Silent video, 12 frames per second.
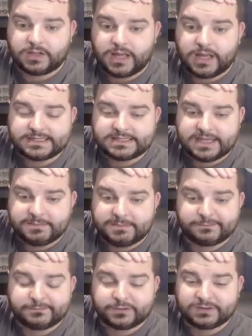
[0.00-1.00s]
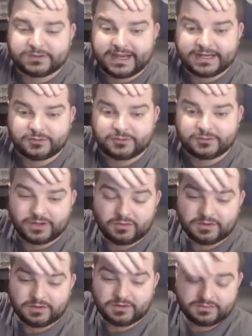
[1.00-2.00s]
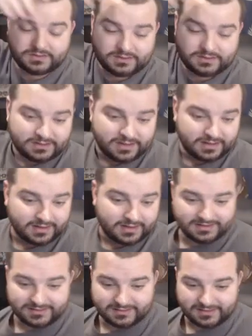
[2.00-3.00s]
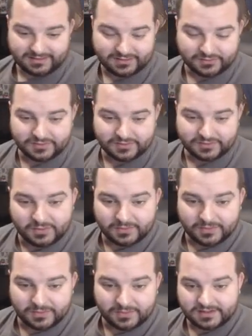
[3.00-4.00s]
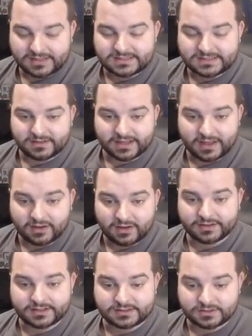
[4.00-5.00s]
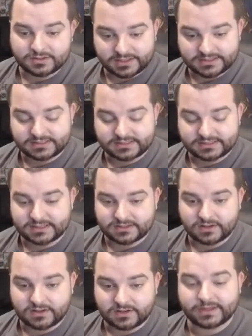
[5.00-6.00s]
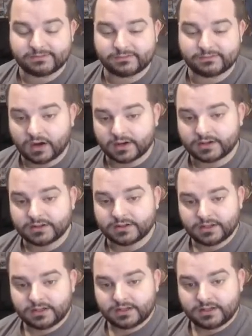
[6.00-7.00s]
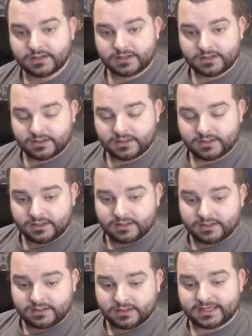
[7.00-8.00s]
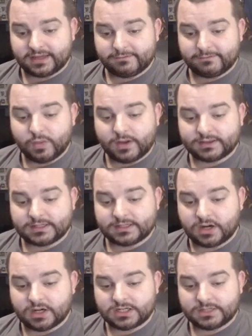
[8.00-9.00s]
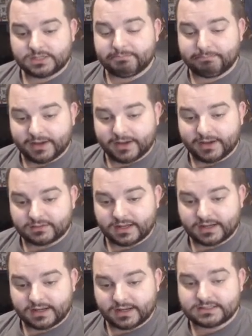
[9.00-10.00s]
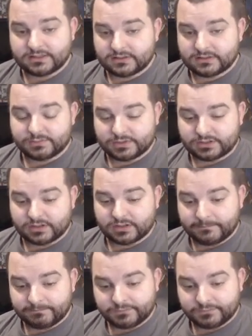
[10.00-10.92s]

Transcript: a semi-full lane, which I don't know necessarily how good this will be since it doesn't also give guard. Because, like, if you want this card to be better than a Steel Scimitar,